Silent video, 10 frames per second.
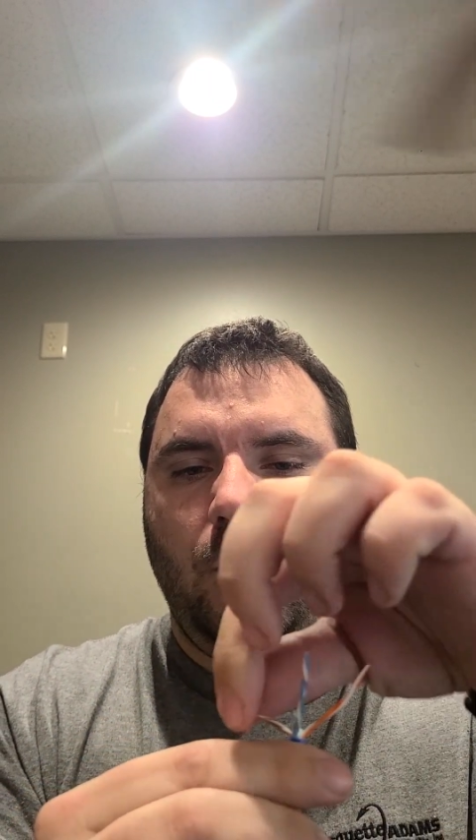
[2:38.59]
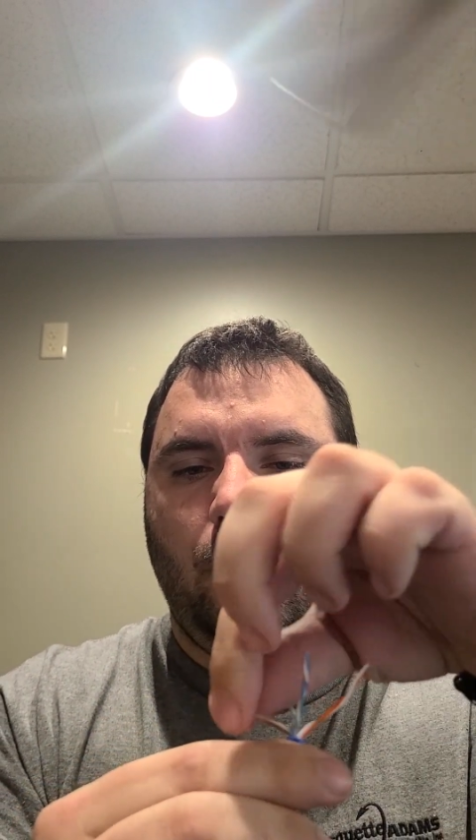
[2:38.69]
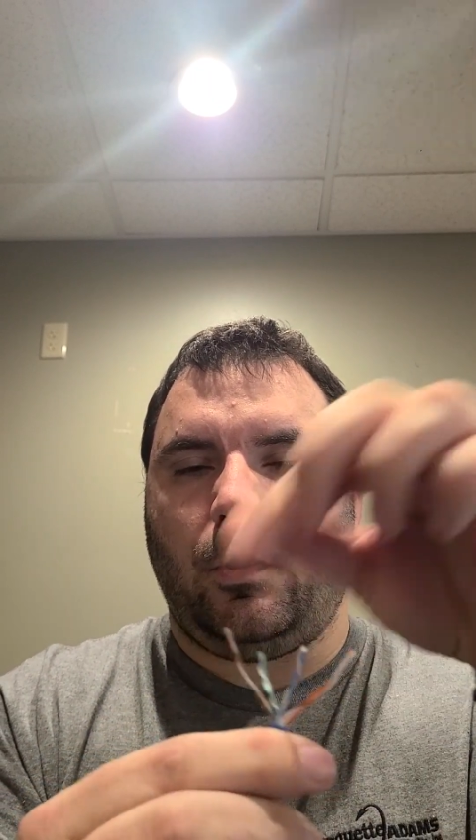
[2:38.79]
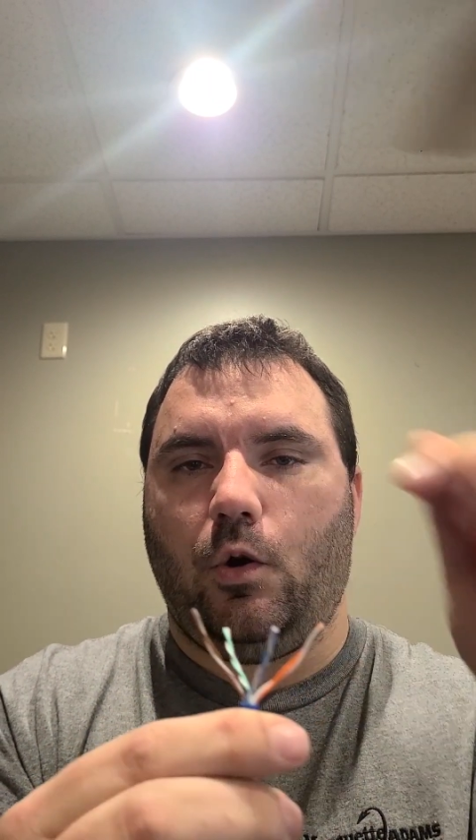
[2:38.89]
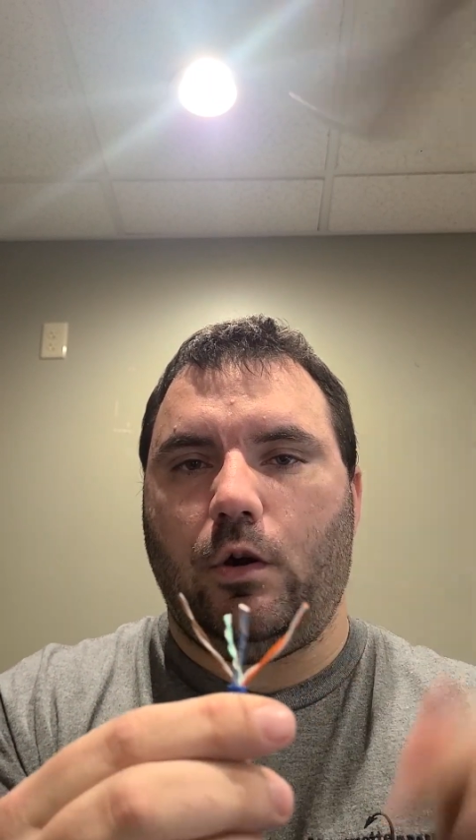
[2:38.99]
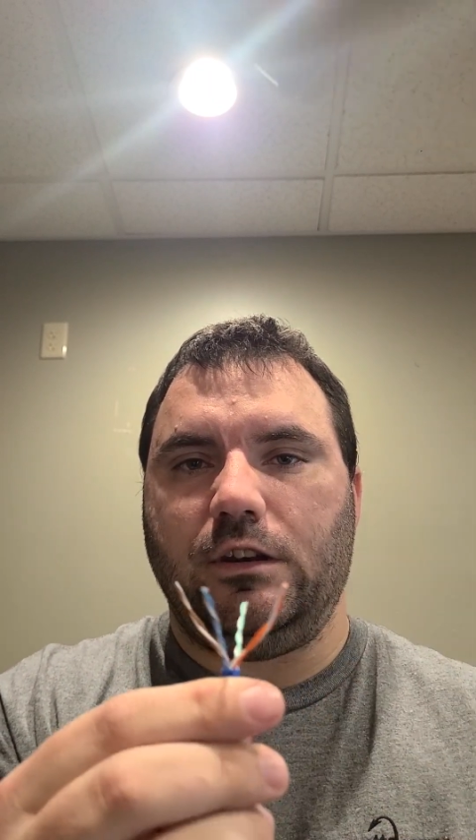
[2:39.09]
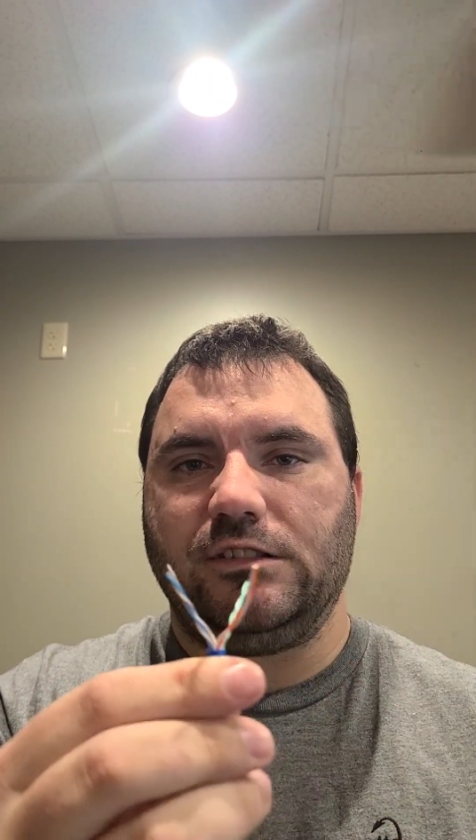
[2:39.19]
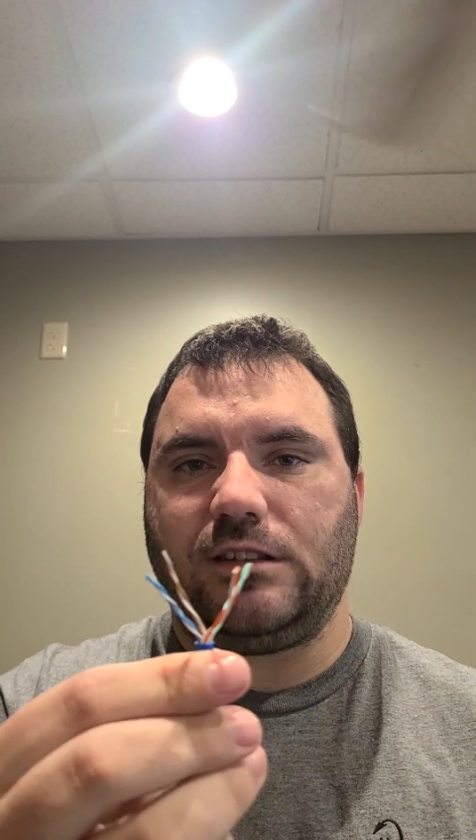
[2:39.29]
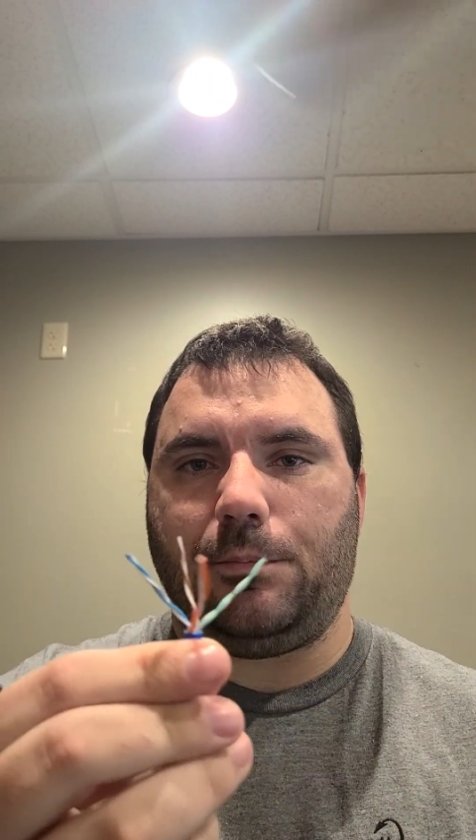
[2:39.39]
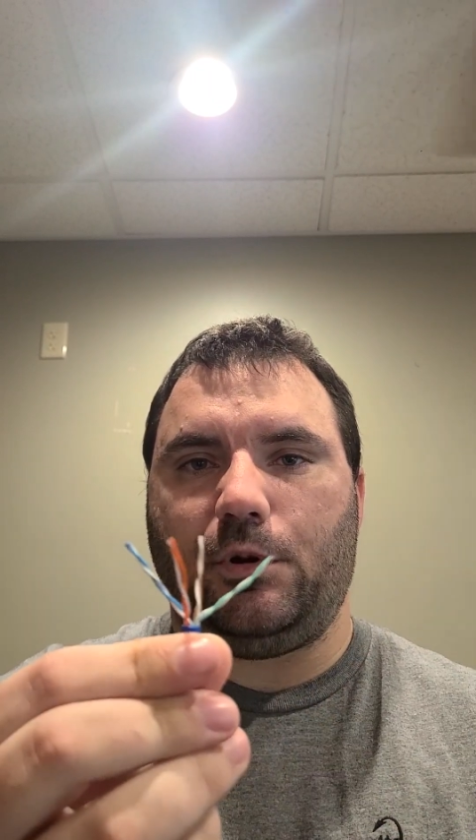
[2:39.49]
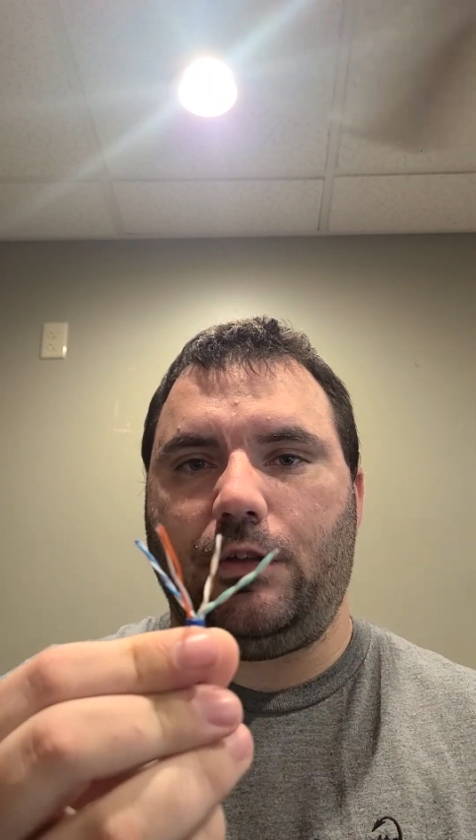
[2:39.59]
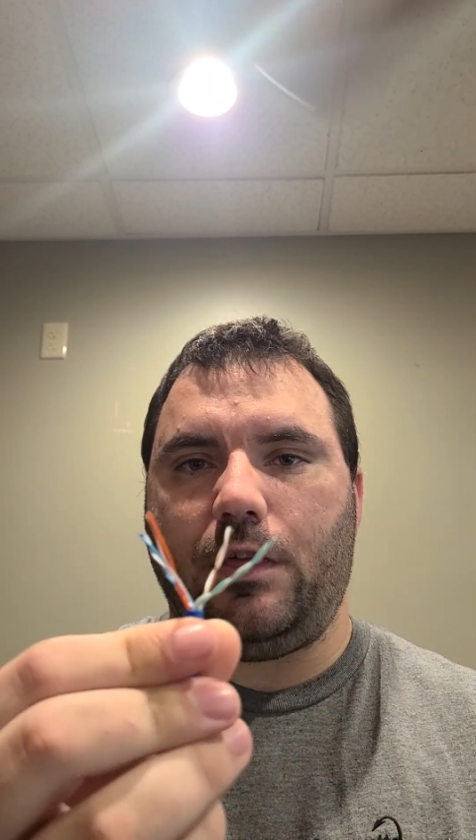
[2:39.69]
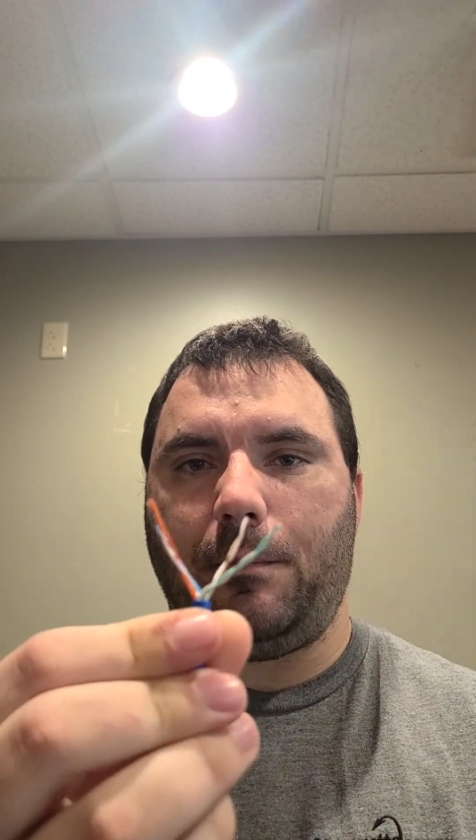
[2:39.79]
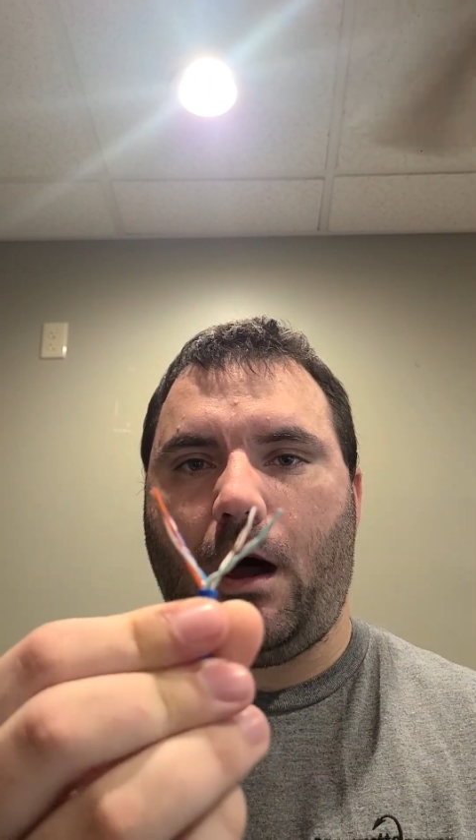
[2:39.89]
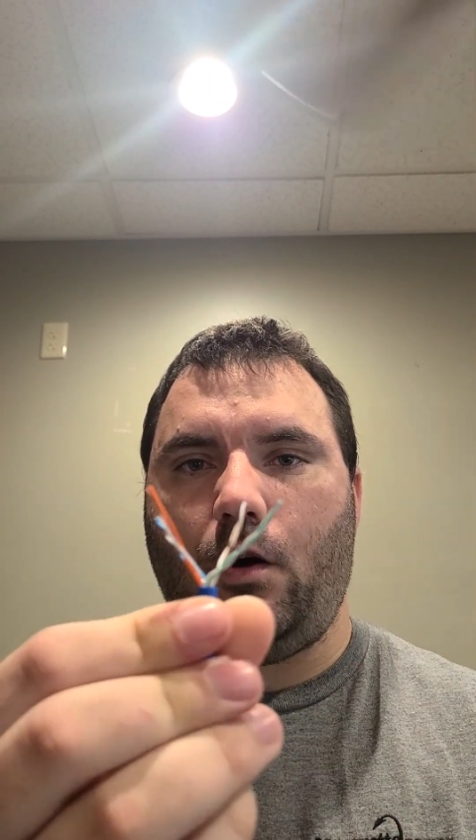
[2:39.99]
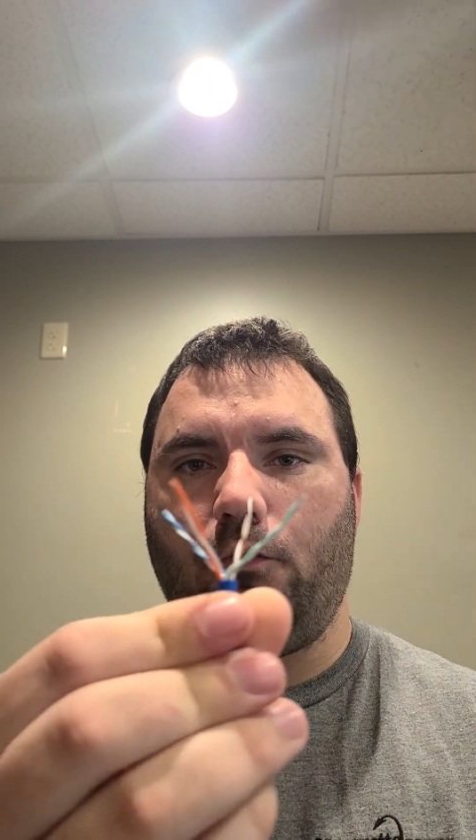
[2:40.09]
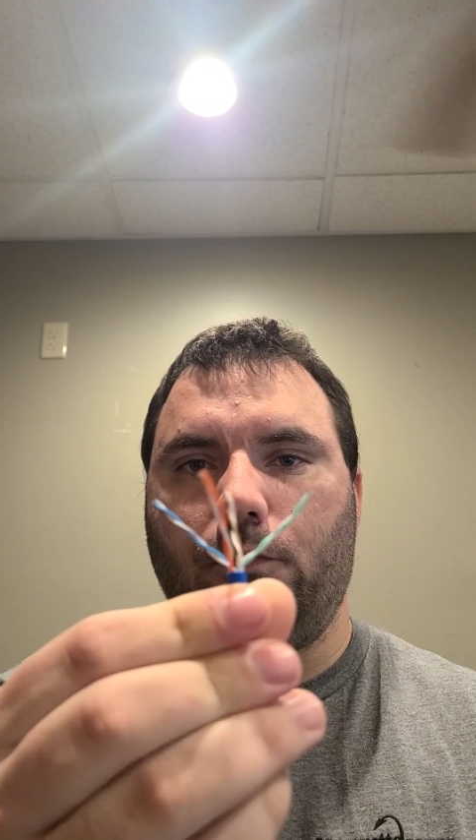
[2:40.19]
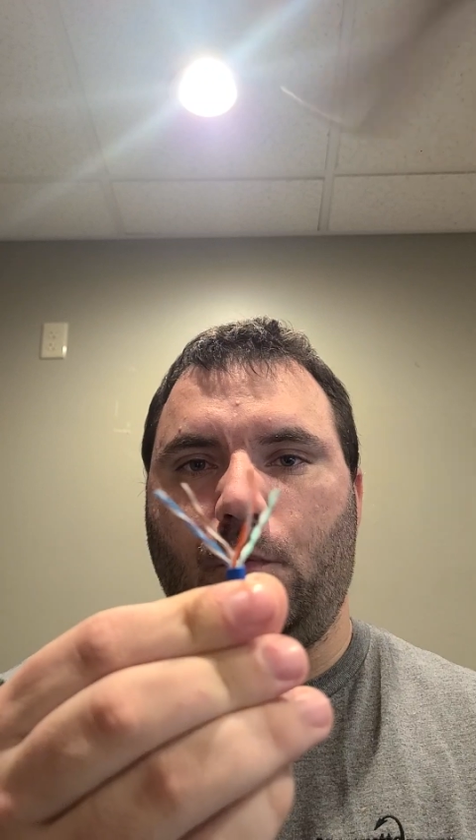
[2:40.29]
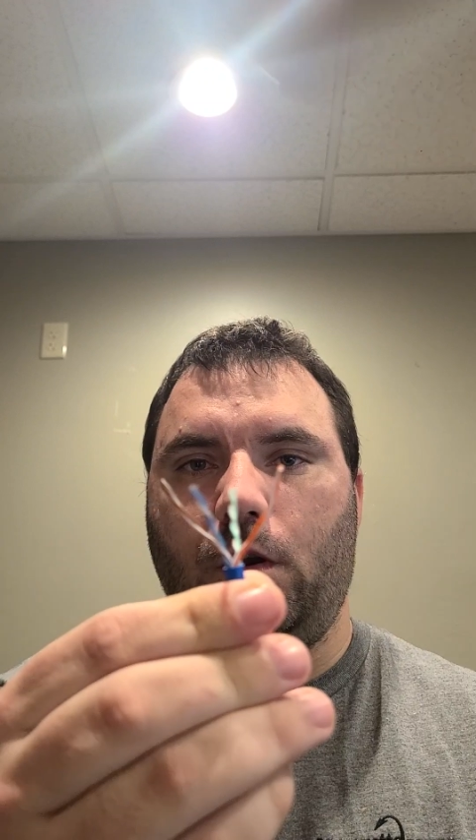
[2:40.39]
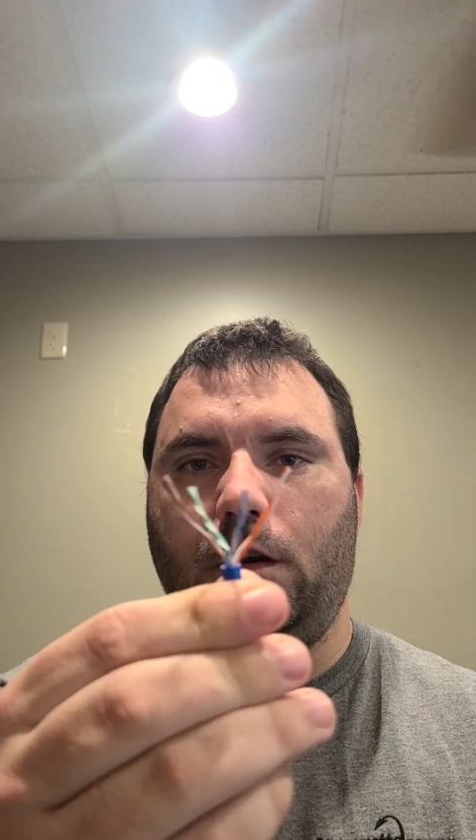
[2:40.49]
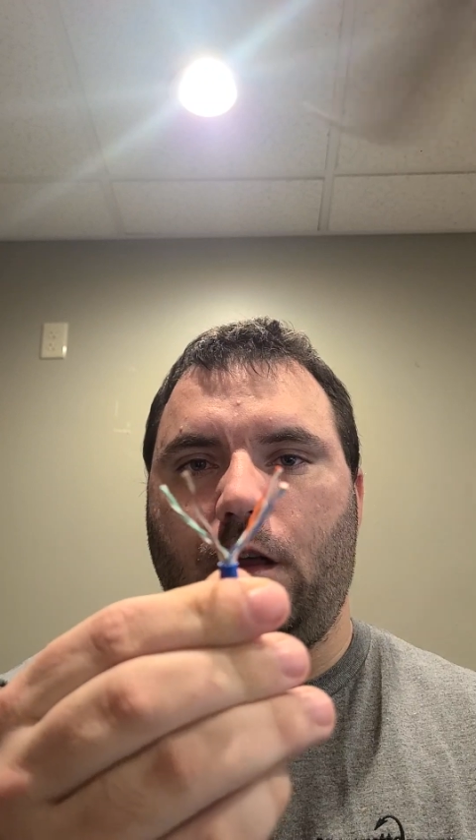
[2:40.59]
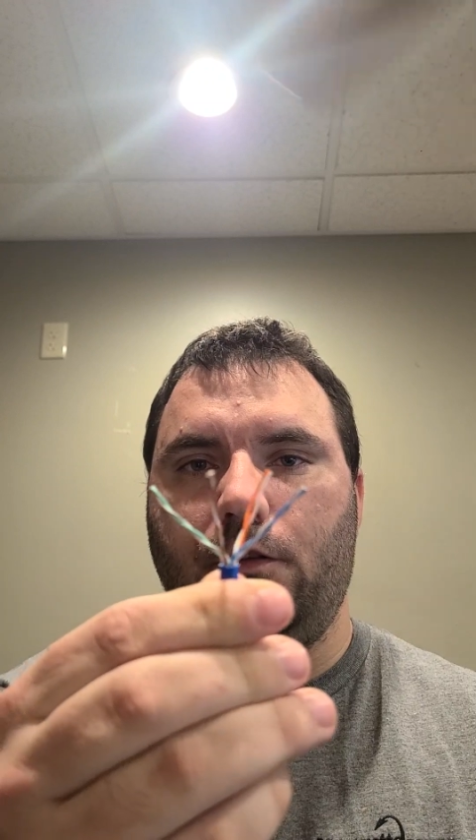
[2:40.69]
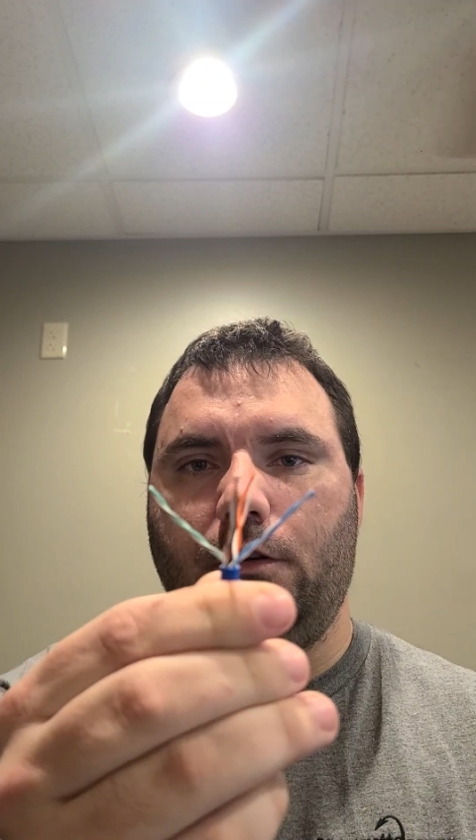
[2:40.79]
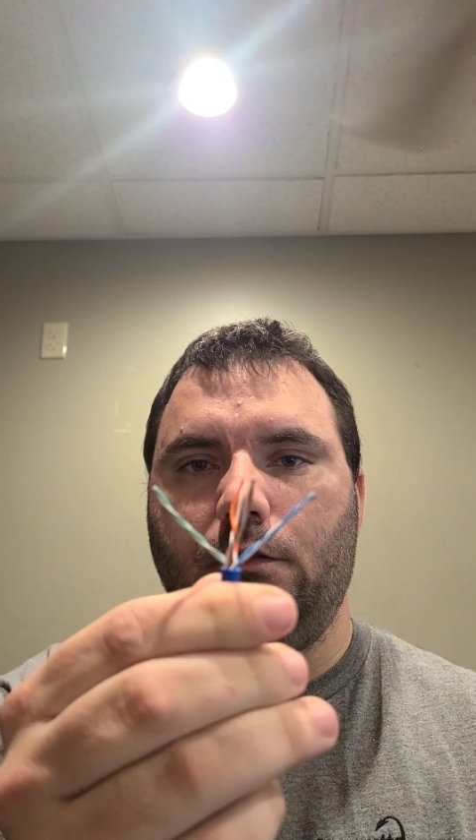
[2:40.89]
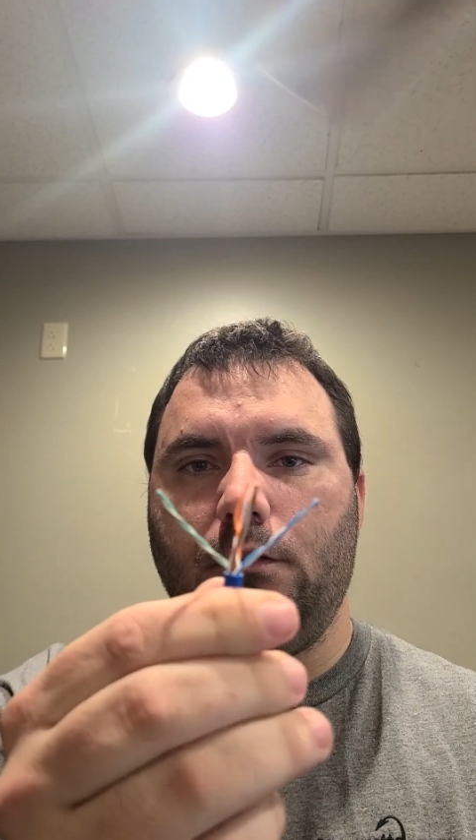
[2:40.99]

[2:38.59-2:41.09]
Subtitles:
We're going to separate them out from one another